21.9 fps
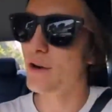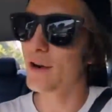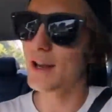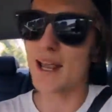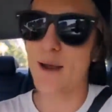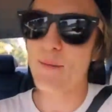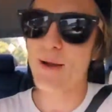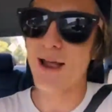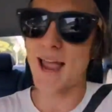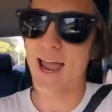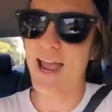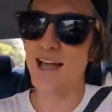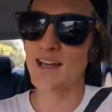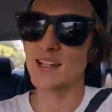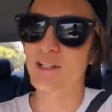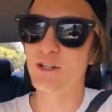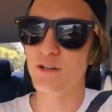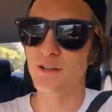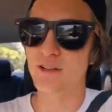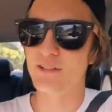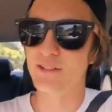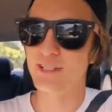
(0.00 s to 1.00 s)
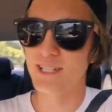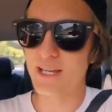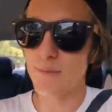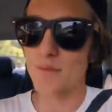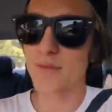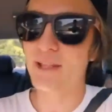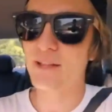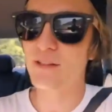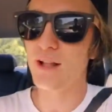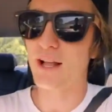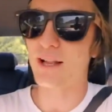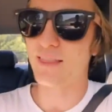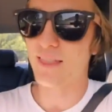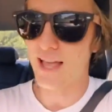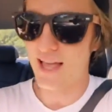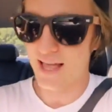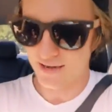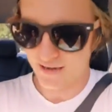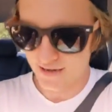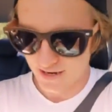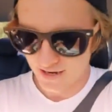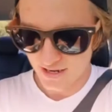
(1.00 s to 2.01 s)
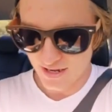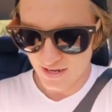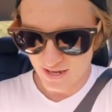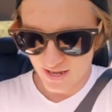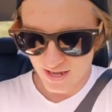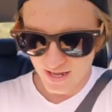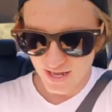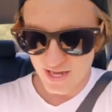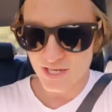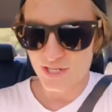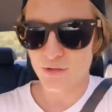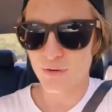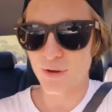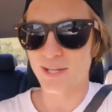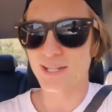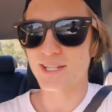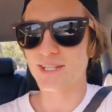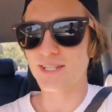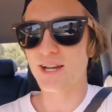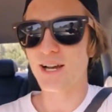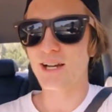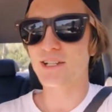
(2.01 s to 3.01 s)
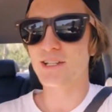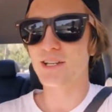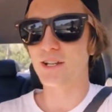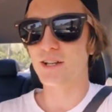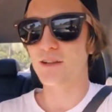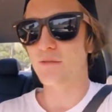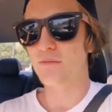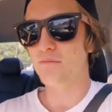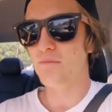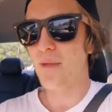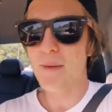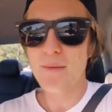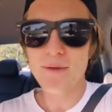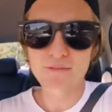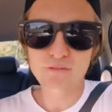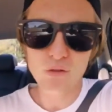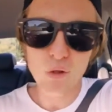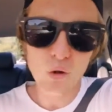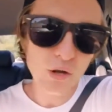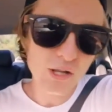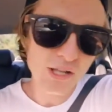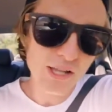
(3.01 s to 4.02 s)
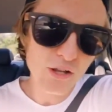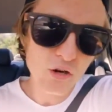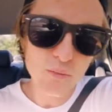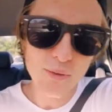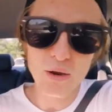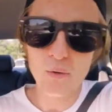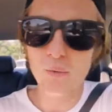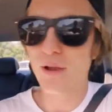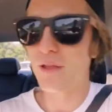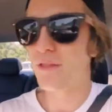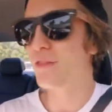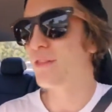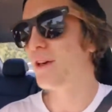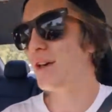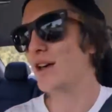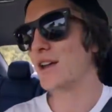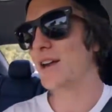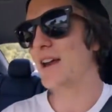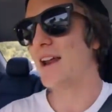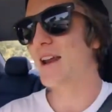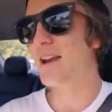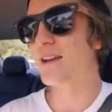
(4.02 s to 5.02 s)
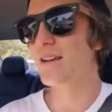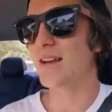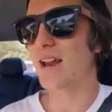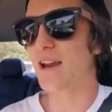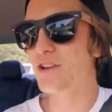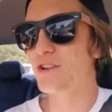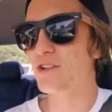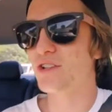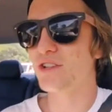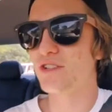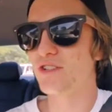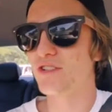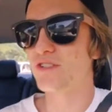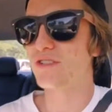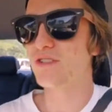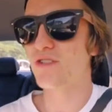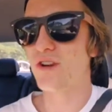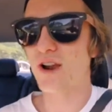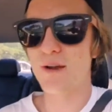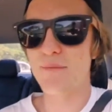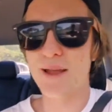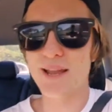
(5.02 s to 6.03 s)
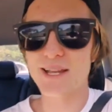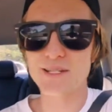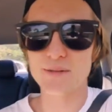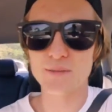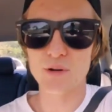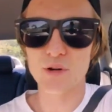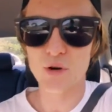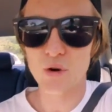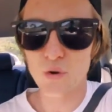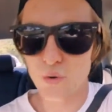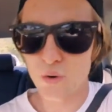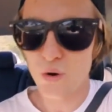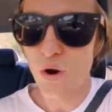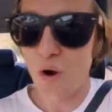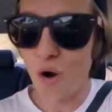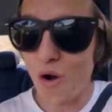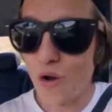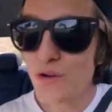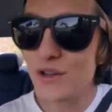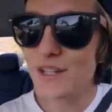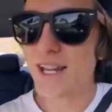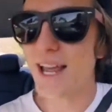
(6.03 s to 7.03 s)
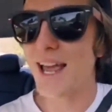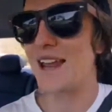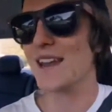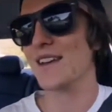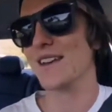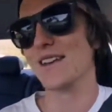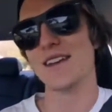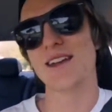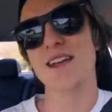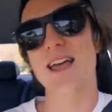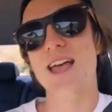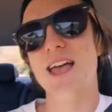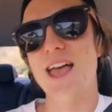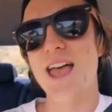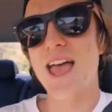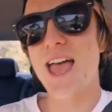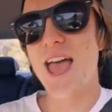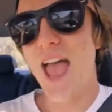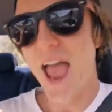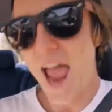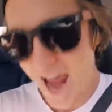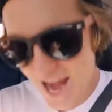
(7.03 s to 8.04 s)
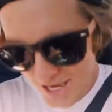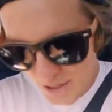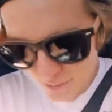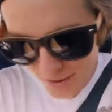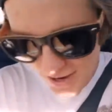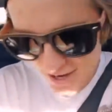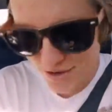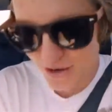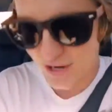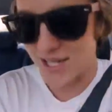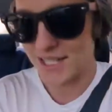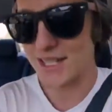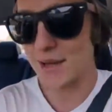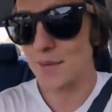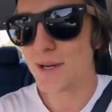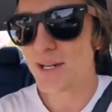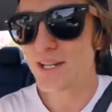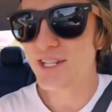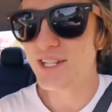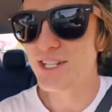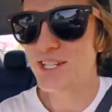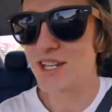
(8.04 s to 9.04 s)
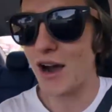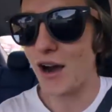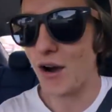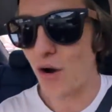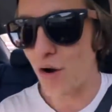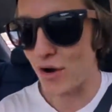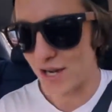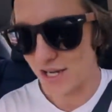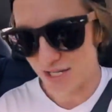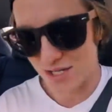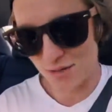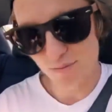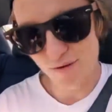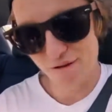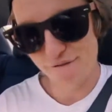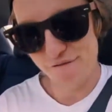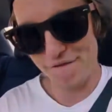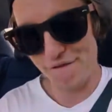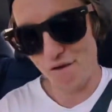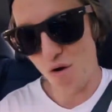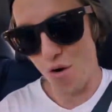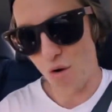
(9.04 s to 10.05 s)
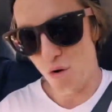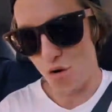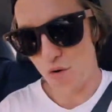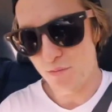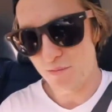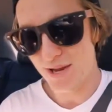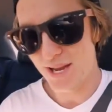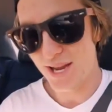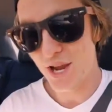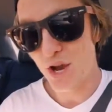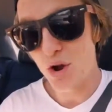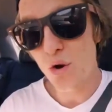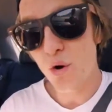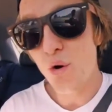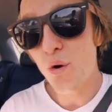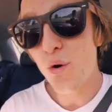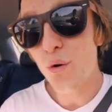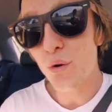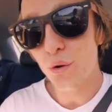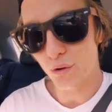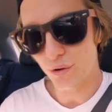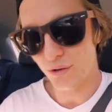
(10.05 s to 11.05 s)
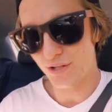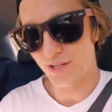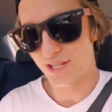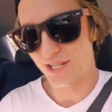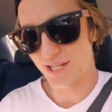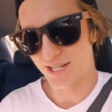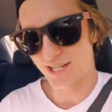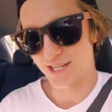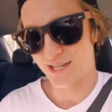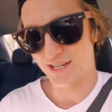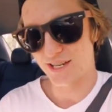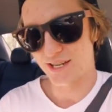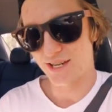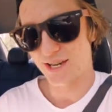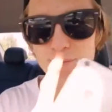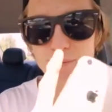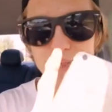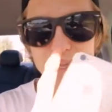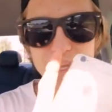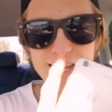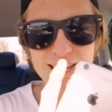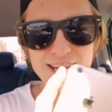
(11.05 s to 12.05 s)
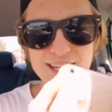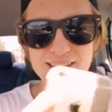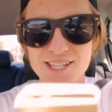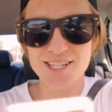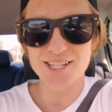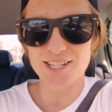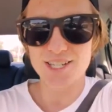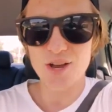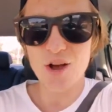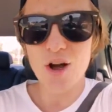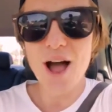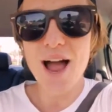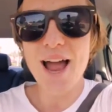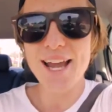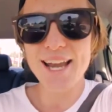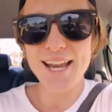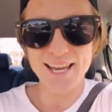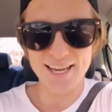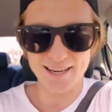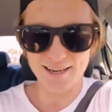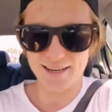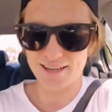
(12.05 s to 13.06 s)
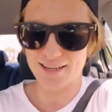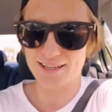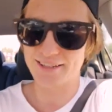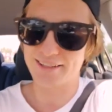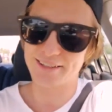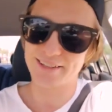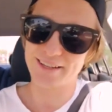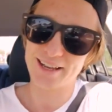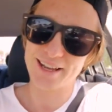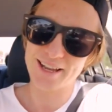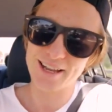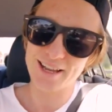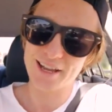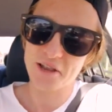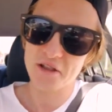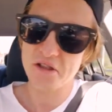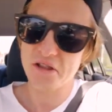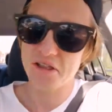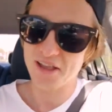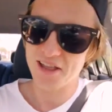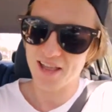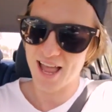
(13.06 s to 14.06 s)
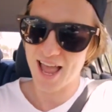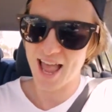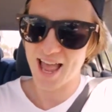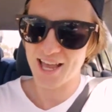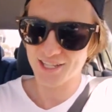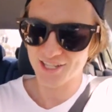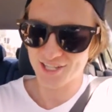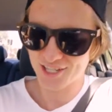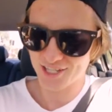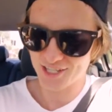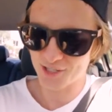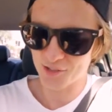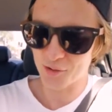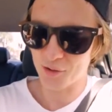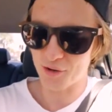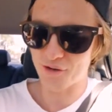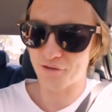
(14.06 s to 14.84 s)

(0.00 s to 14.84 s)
got to get my hands on something like that so I can start to maybe vlog a little bit with it and just try and make some cool content. Anyway guys, let me just duck on into my phone because something exciting has